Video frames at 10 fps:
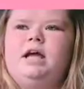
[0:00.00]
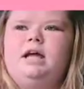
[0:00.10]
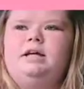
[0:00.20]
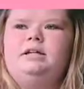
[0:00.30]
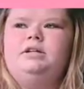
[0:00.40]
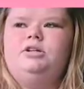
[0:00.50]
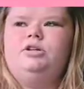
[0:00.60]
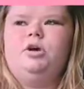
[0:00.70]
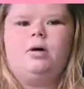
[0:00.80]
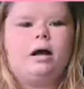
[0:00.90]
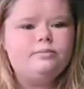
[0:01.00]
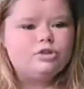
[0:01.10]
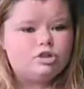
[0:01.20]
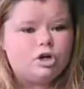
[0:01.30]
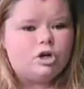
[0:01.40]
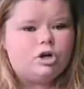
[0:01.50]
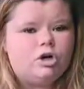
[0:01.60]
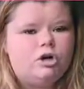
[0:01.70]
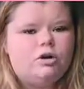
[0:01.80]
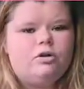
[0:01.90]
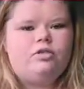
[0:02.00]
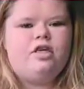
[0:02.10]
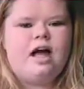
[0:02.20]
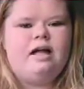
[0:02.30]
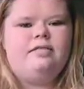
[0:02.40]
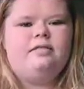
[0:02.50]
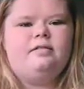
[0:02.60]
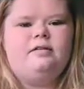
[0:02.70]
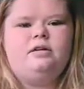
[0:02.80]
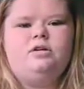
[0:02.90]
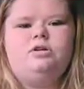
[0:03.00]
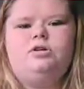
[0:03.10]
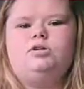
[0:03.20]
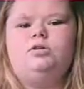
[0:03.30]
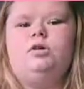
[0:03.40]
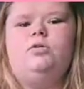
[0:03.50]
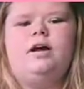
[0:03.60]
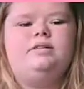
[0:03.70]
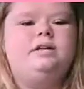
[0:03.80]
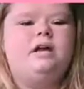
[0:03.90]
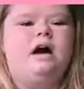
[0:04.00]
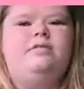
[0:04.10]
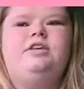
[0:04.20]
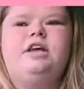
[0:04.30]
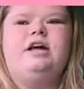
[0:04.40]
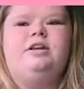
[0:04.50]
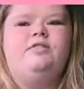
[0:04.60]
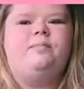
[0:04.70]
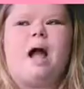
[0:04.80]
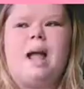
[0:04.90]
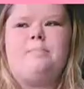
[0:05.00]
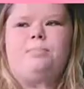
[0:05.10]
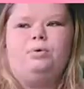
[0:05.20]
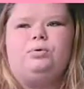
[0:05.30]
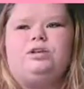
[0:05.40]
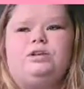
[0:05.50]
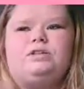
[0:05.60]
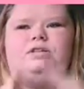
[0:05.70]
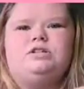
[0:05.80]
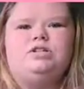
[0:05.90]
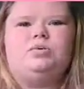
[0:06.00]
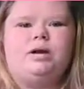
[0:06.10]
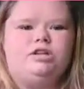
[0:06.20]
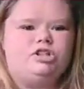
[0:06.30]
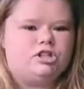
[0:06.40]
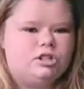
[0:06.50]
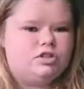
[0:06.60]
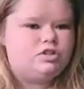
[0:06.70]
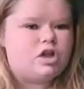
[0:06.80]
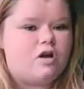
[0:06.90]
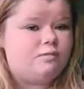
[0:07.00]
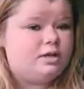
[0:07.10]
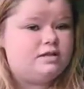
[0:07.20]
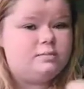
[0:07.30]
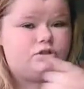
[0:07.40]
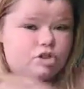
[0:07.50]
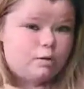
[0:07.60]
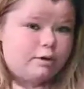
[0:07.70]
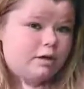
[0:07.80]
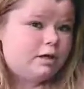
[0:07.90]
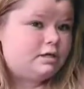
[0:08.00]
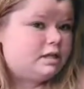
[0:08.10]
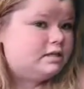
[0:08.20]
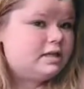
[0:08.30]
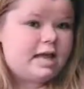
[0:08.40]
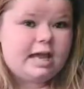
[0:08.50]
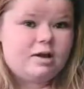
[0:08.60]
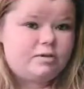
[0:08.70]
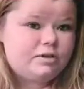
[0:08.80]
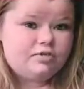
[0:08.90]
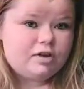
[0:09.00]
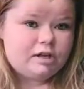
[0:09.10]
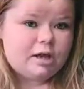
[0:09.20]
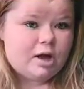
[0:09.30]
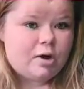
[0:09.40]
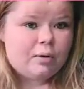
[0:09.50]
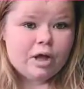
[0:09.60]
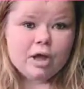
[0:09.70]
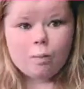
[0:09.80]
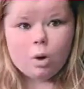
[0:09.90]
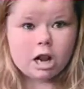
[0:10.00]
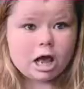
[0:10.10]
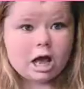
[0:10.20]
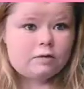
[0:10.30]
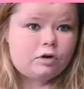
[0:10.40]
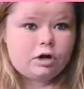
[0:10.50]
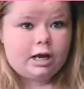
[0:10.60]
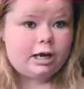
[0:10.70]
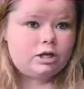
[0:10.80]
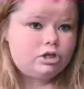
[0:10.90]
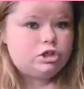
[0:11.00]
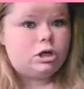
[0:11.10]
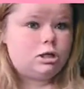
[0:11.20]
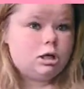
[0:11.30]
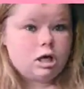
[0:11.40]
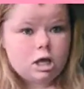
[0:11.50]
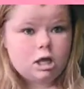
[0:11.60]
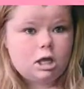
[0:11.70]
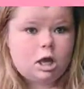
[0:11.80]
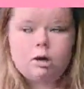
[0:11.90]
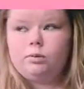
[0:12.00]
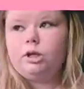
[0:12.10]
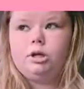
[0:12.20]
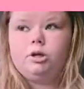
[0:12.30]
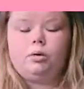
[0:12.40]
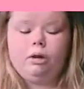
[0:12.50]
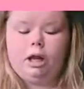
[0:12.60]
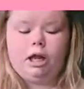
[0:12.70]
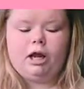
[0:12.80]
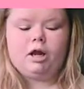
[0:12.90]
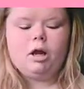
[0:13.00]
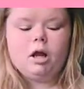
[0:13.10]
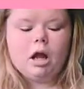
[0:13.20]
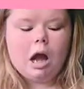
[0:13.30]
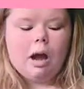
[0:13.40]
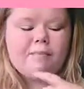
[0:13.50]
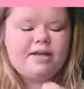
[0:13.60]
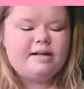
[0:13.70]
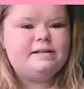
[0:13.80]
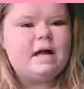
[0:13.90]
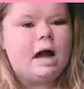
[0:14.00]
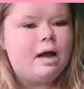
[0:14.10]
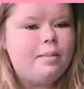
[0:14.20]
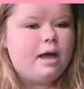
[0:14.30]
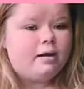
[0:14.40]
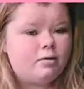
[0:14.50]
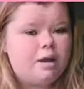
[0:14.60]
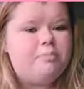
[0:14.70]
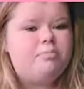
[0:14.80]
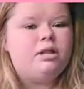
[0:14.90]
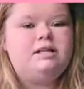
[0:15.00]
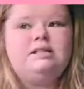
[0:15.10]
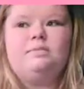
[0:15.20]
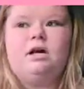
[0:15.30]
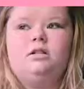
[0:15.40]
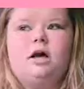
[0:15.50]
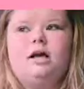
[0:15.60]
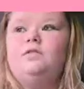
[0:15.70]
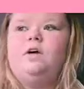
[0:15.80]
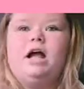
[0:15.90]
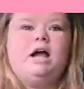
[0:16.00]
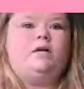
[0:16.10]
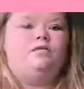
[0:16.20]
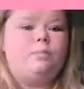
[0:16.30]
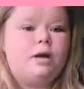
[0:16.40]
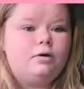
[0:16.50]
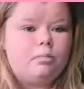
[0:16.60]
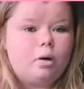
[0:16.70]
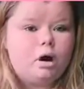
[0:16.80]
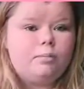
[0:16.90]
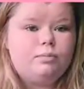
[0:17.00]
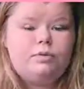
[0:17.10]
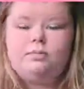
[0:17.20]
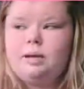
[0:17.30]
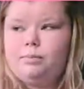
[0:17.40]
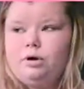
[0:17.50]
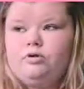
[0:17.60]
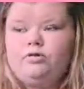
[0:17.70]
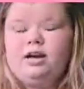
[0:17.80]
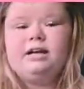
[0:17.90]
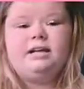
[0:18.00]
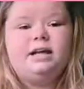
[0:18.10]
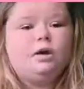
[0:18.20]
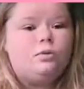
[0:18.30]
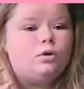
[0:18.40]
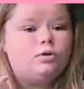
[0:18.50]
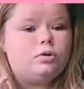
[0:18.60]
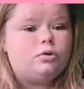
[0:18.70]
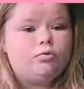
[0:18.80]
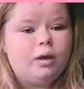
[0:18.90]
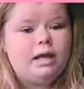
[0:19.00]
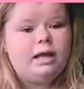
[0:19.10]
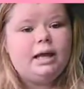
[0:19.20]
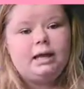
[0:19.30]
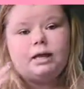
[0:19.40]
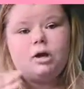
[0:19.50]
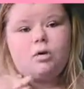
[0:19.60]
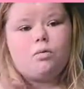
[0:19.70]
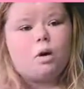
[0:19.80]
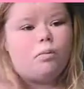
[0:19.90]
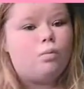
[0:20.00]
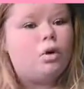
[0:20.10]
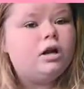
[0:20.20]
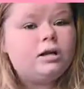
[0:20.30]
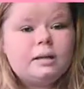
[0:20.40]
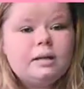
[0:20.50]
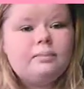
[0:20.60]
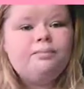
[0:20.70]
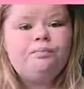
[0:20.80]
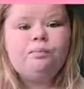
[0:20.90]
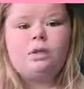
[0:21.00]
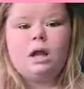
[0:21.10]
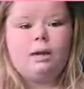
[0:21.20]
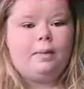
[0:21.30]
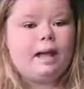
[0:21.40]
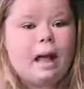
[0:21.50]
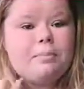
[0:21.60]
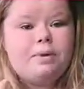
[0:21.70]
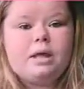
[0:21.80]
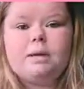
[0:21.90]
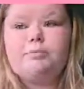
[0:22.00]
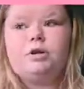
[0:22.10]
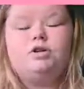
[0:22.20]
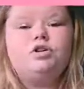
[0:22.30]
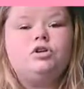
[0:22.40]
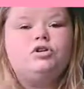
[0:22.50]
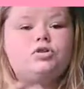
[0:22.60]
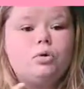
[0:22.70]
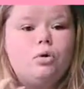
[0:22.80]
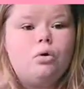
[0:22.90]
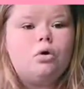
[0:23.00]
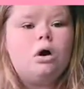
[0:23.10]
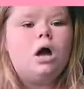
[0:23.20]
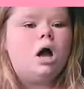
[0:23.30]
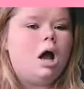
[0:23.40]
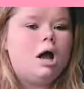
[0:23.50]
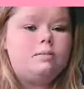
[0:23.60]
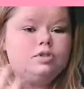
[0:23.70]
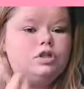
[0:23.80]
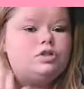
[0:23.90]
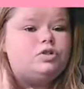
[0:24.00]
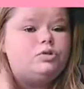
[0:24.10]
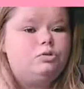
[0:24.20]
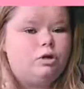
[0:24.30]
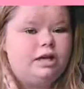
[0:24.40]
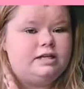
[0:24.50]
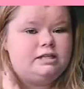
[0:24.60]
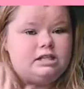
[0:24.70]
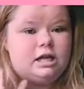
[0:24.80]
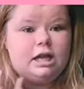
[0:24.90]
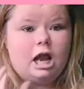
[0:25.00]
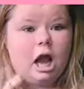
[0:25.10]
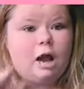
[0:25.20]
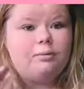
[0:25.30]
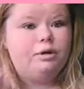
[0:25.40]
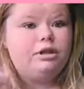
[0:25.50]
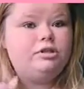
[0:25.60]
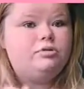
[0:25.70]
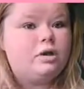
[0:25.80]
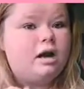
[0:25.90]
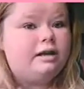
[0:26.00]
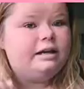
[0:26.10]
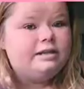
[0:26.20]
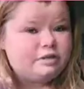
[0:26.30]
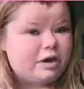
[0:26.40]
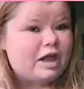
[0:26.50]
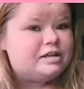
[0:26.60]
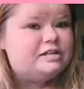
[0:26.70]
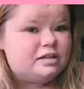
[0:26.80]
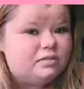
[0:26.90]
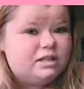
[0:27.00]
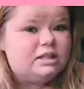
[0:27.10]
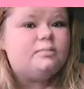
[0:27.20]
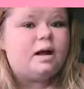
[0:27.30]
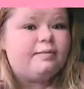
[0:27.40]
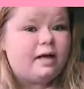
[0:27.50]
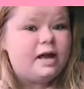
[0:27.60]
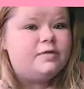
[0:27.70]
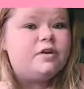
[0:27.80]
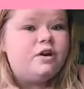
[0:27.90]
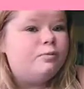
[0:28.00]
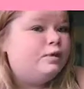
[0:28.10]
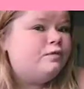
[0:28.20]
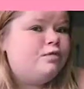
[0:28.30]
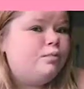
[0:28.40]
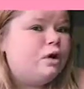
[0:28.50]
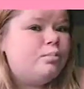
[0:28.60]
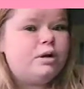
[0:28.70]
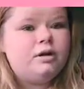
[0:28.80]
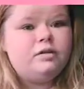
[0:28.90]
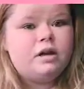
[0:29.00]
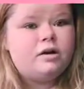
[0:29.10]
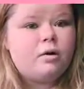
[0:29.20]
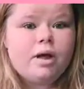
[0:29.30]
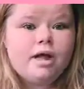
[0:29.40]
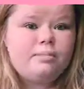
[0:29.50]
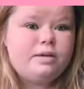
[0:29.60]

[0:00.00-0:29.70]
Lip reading: And, you know, I'm sure that, you know, that's not the end of my bullying situation and stuff, because I'm sure I'm going to get tons of hate on this video. Whatever, haters are going to hate. I don't care. Because I'm at a great place in my life. I have my own apartment with my boyfriend. We're doing great. You know, I'm working. I'm happy. I'm about to start school. I'm just great. And I really do not need the negativity in my life. But if you want to put it there, go ahead.